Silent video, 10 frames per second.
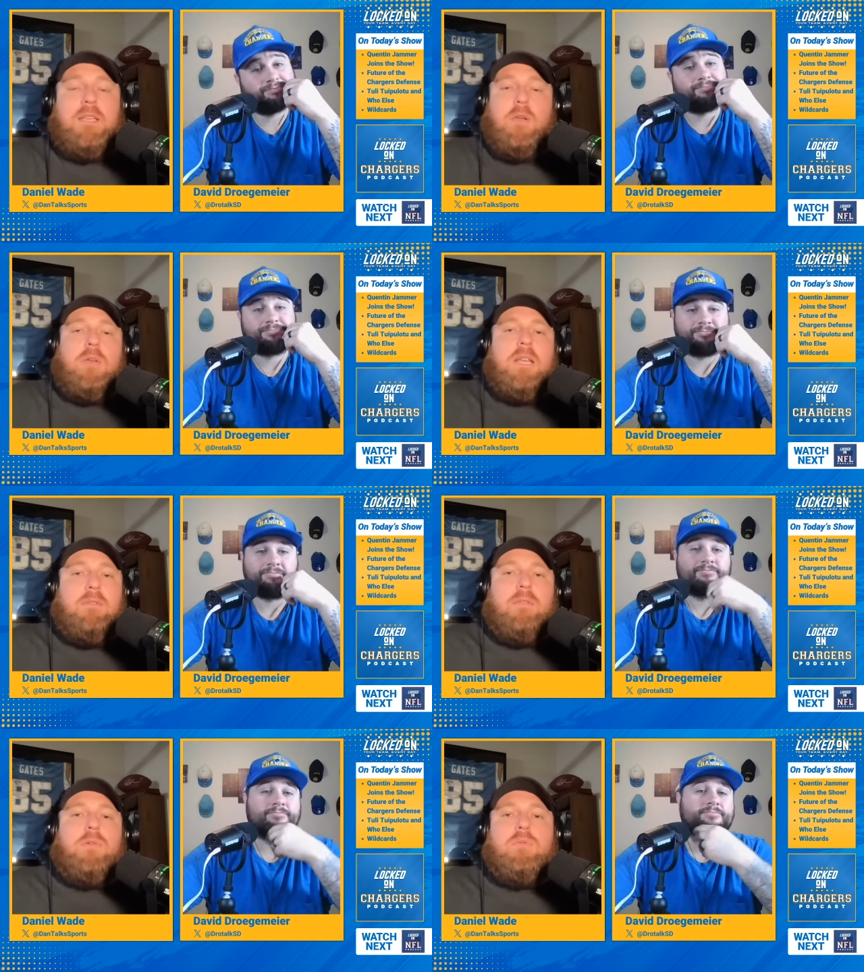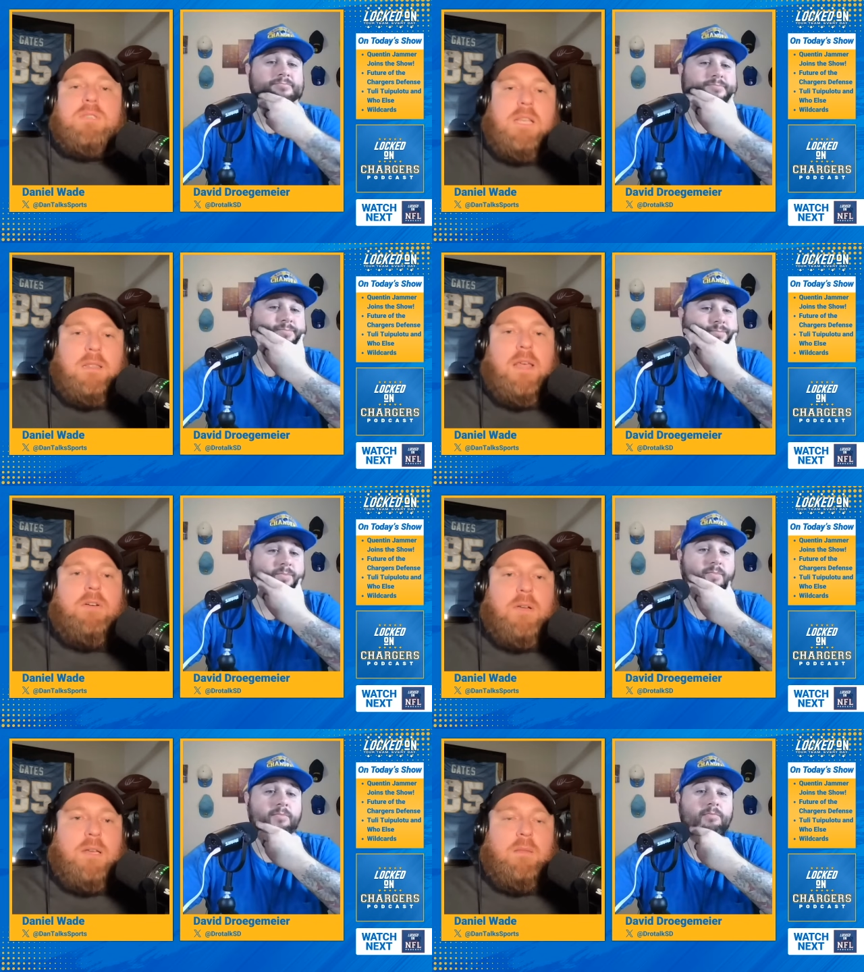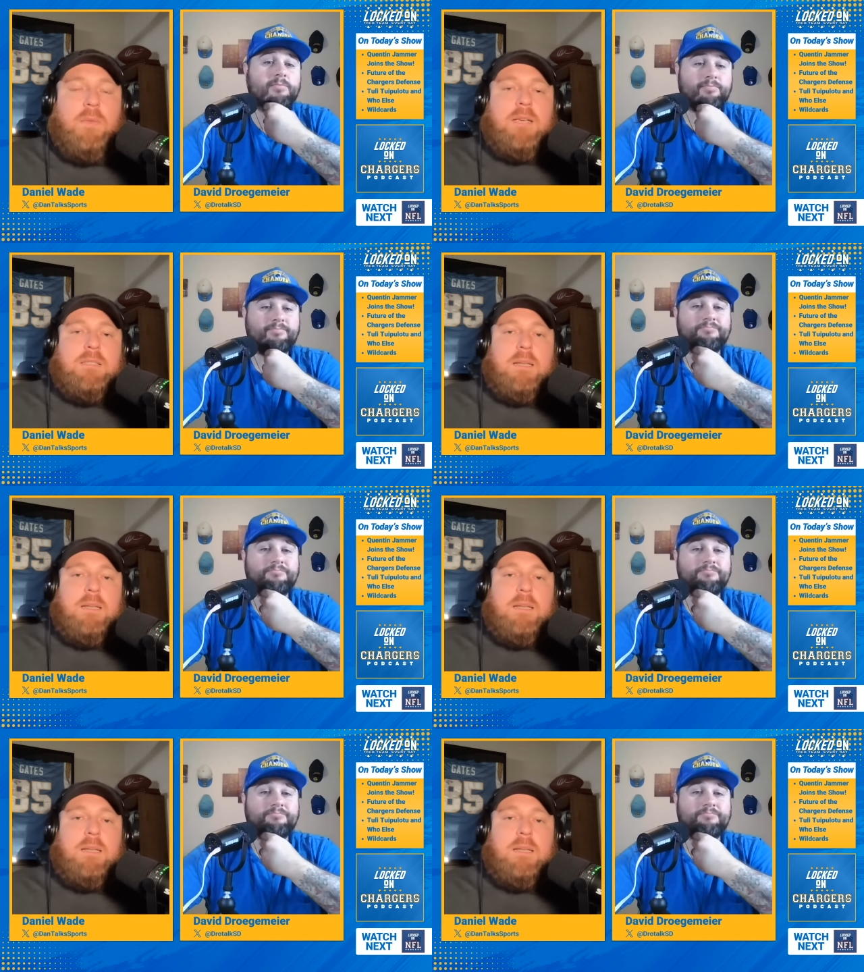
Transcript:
Speaker 1: you could even throw Deane Leonard into the mix.